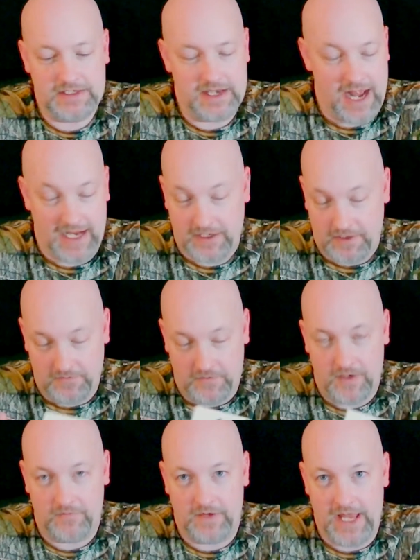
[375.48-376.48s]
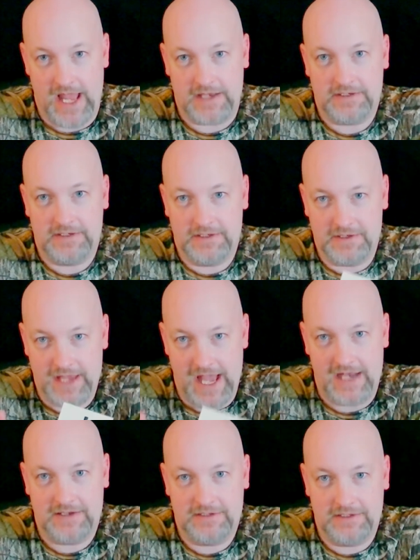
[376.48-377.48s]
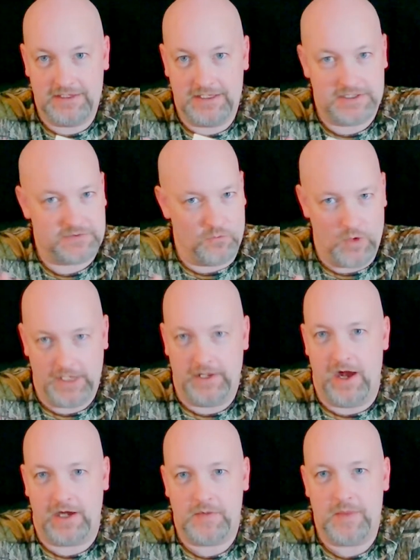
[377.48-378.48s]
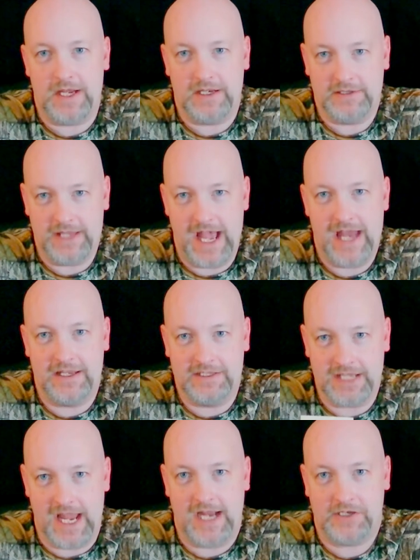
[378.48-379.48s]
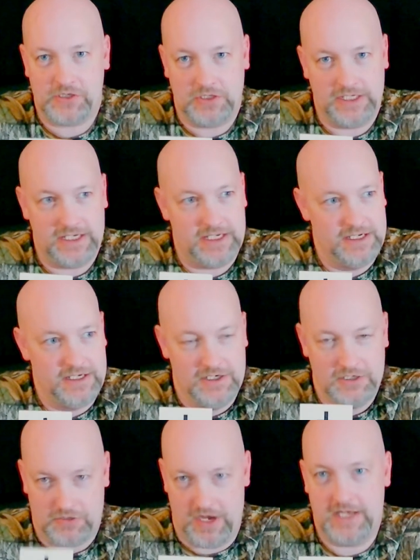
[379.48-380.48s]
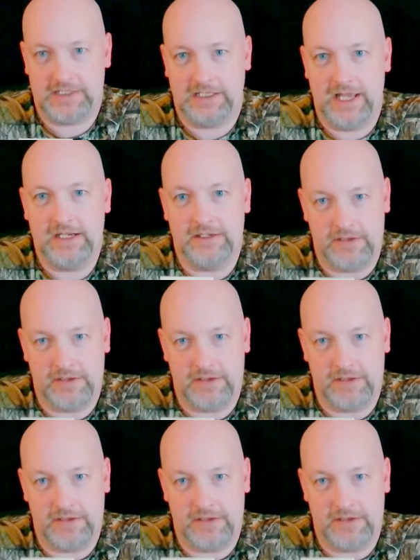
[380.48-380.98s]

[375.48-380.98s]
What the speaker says: can confirm for that. That it's well documented. That is actually translated